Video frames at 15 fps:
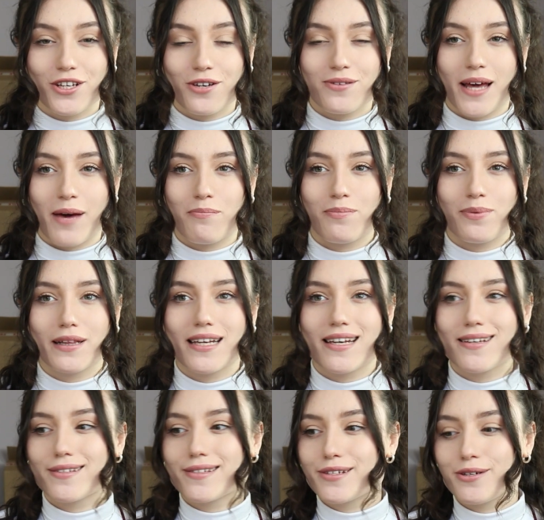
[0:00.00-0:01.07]
you, then
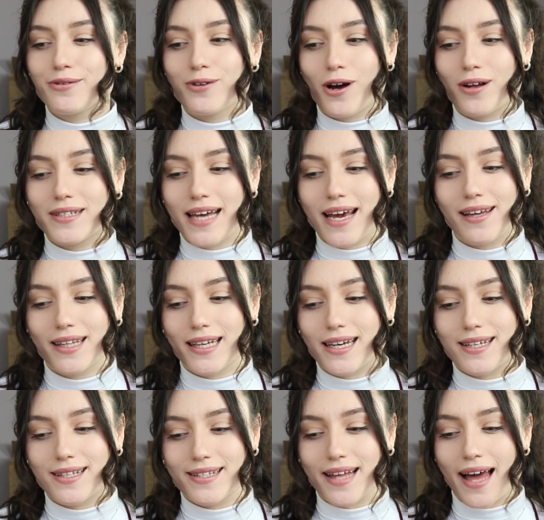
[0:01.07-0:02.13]
please do not take
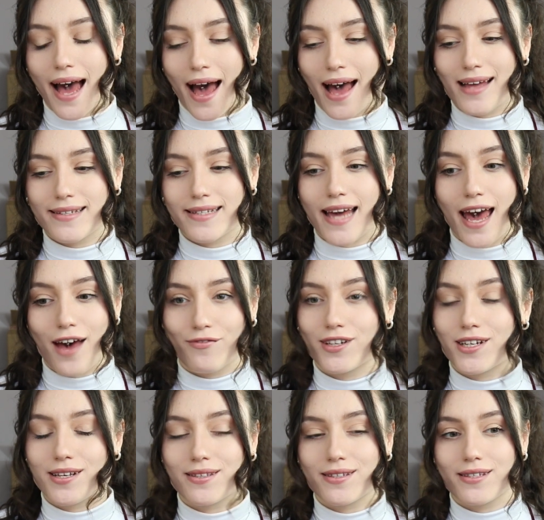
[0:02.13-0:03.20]
this as
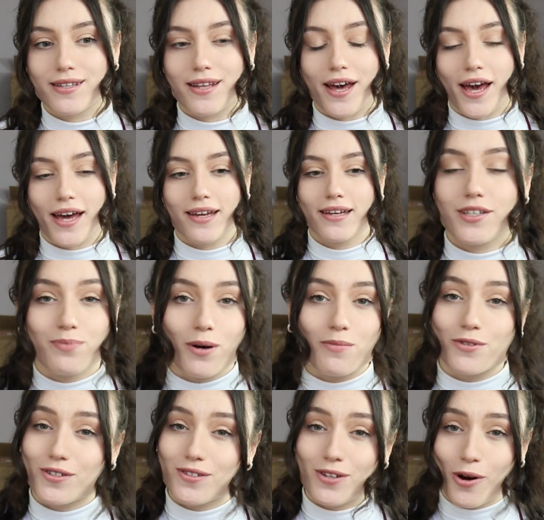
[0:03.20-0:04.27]
evidence that
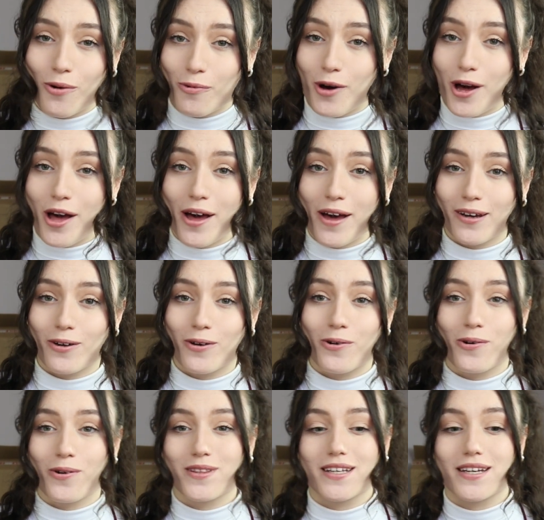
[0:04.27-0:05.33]
Depop does not work,
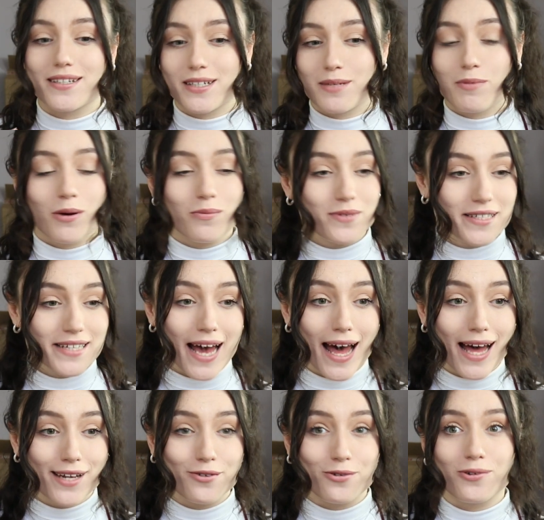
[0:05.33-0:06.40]
or that Depop's
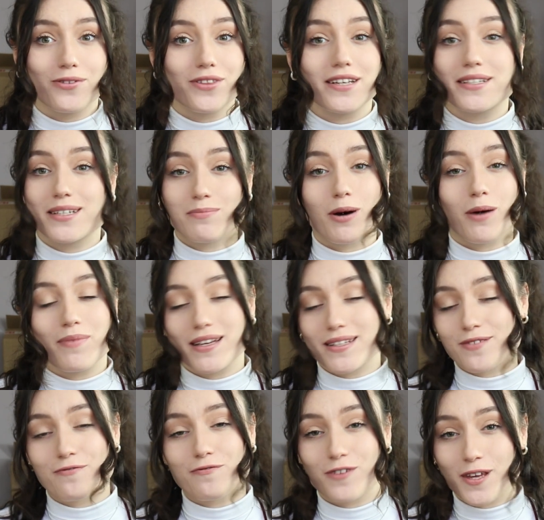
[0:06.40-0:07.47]
dead, or that Depop
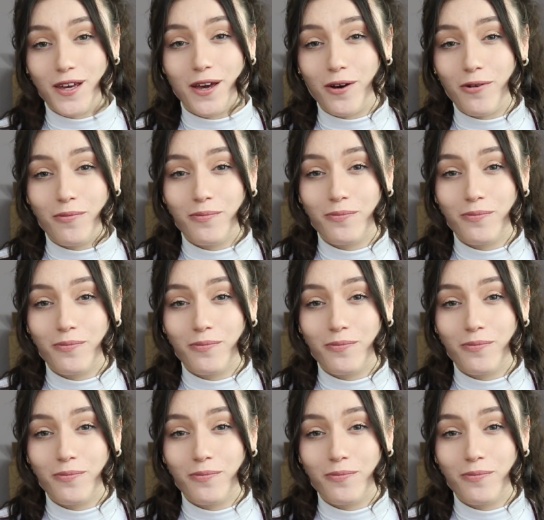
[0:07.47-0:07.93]
isn't for you.